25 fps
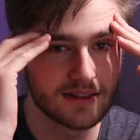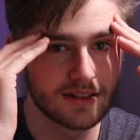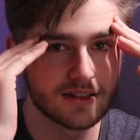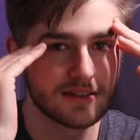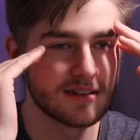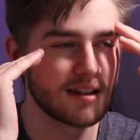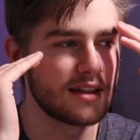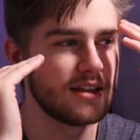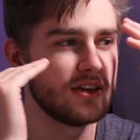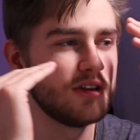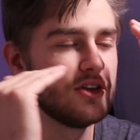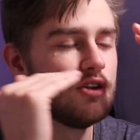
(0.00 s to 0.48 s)

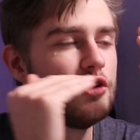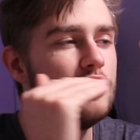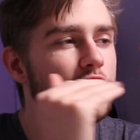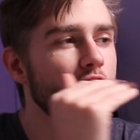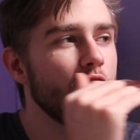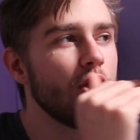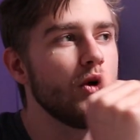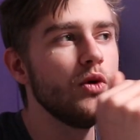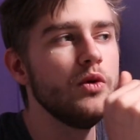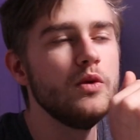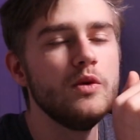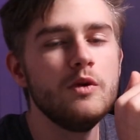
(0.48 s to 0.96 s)
Like,
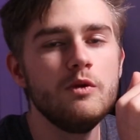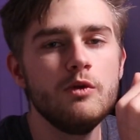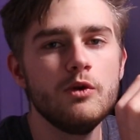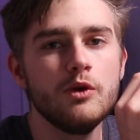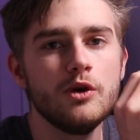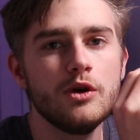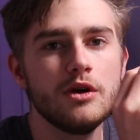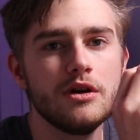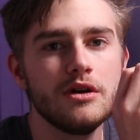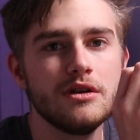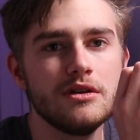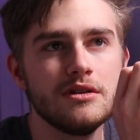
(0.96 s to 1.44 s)
no
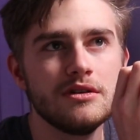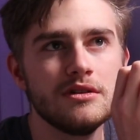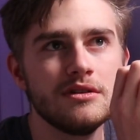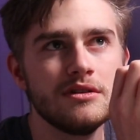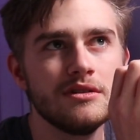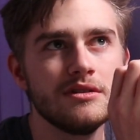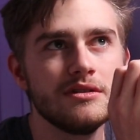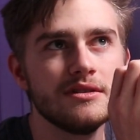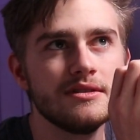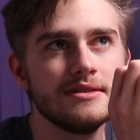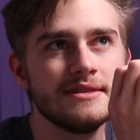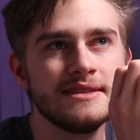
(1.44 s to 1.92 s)

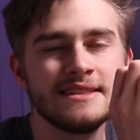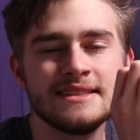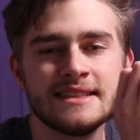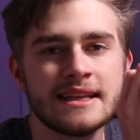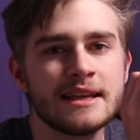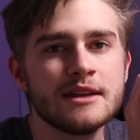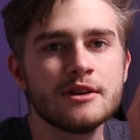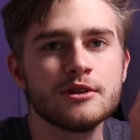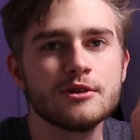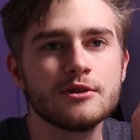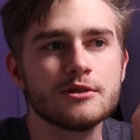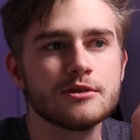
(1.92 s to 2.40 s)

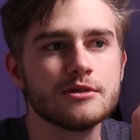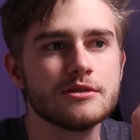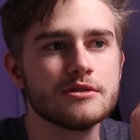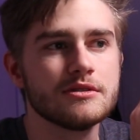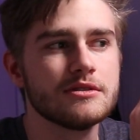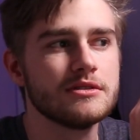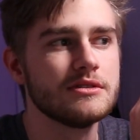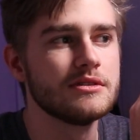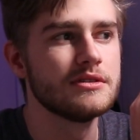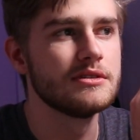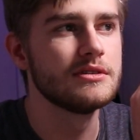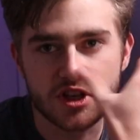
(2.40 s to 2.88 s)
single
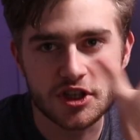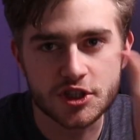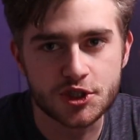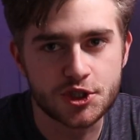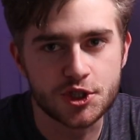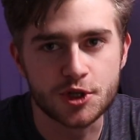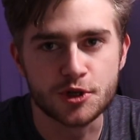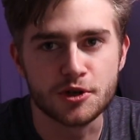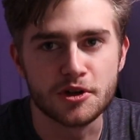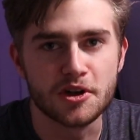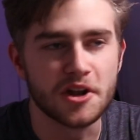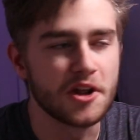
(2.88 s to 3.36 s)

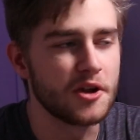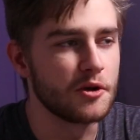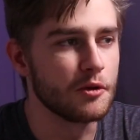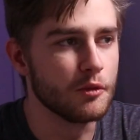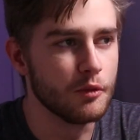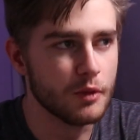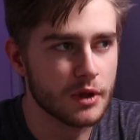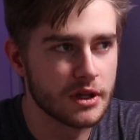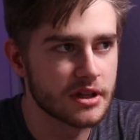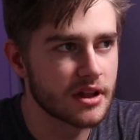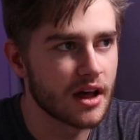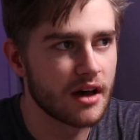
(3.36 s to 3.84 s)
student loan
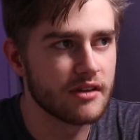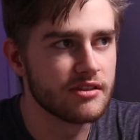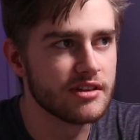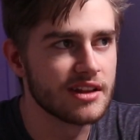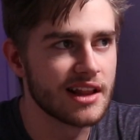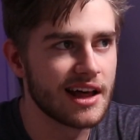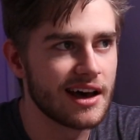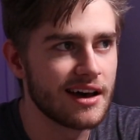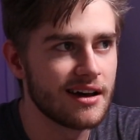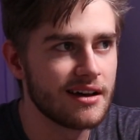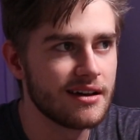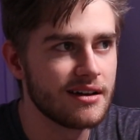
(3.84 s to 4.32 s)
will cover
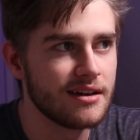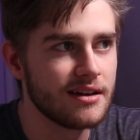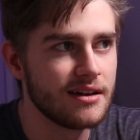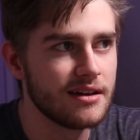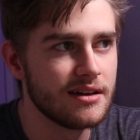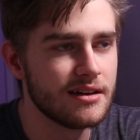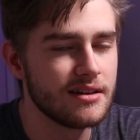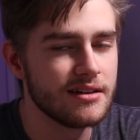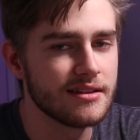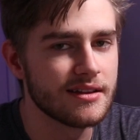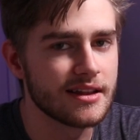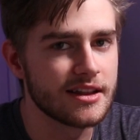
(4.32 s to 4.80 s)
that.
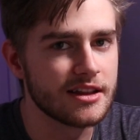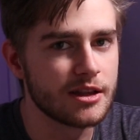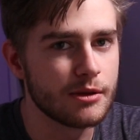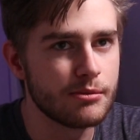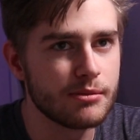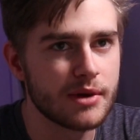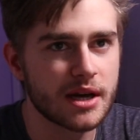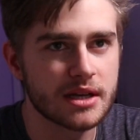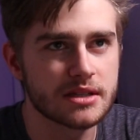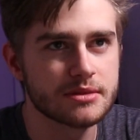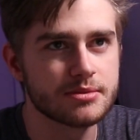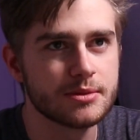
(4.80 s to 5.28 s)
Like, the
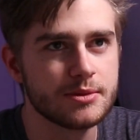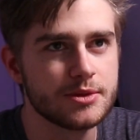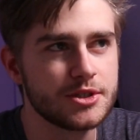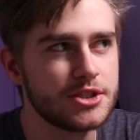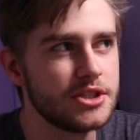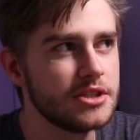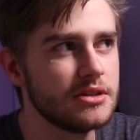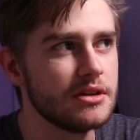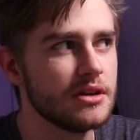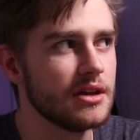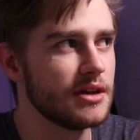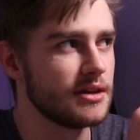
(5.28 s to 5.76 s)
maximum
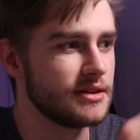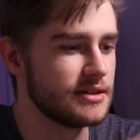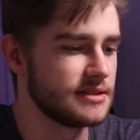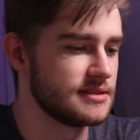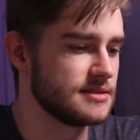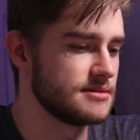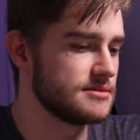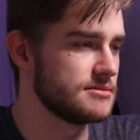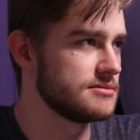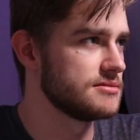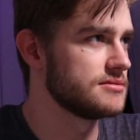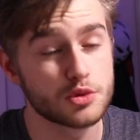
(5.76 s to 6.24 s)
student loan
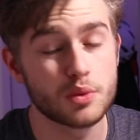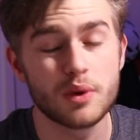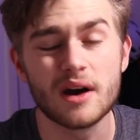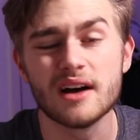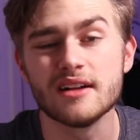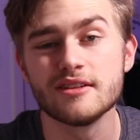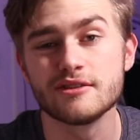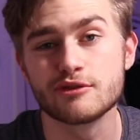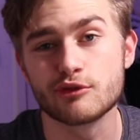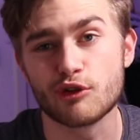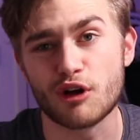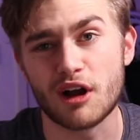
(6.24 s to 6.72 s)
is
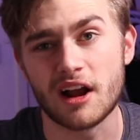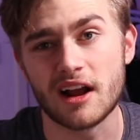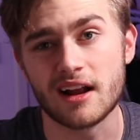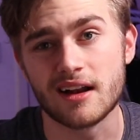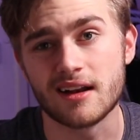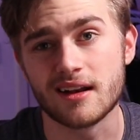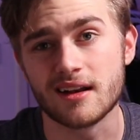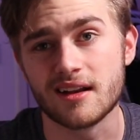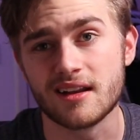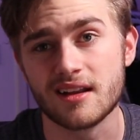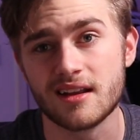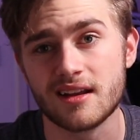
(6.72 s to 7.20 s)
12
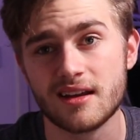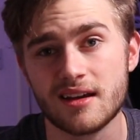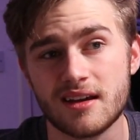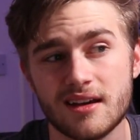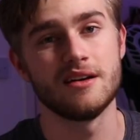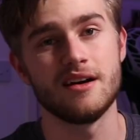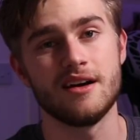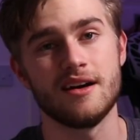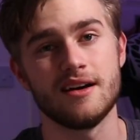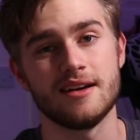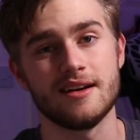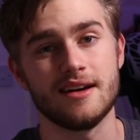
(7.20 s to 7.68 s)
grand.
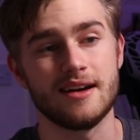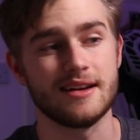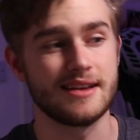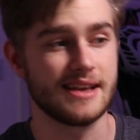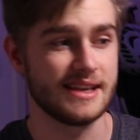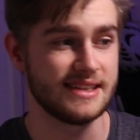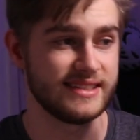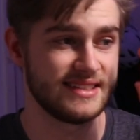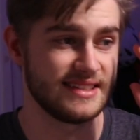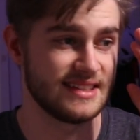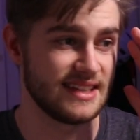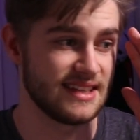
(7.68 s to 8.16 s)
I'm
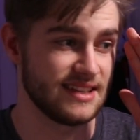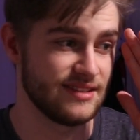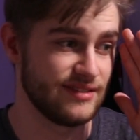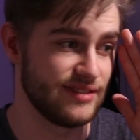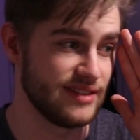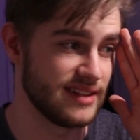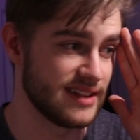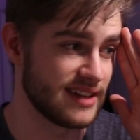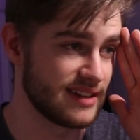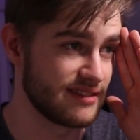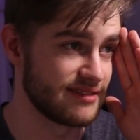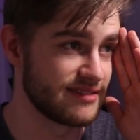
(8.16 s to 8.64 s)
guessing that's for
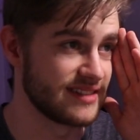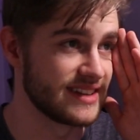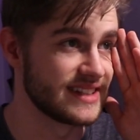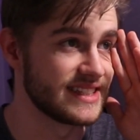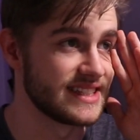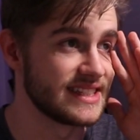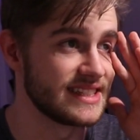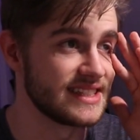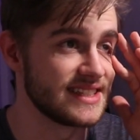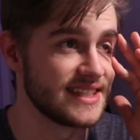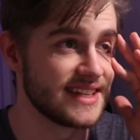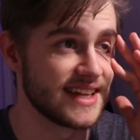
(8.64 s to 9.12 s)
like rich
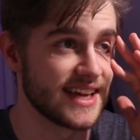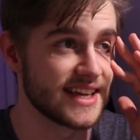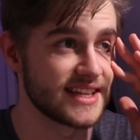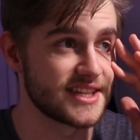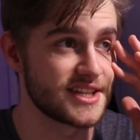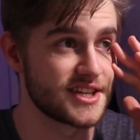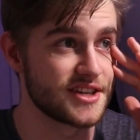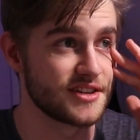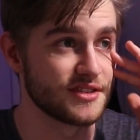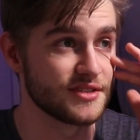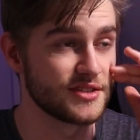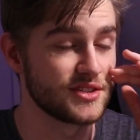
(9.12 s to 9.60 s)

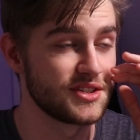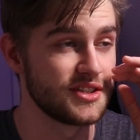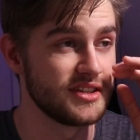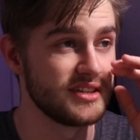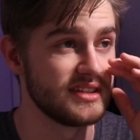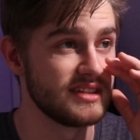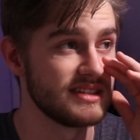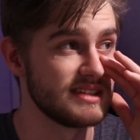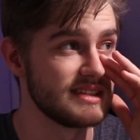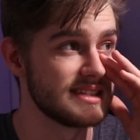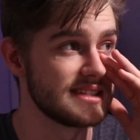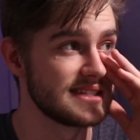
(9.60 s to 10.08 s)
international
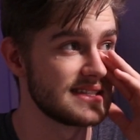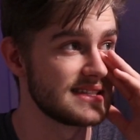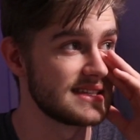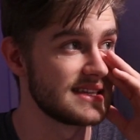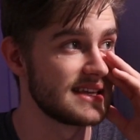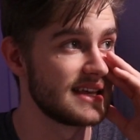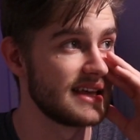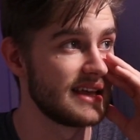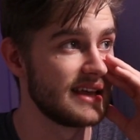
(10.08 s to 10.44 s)
students.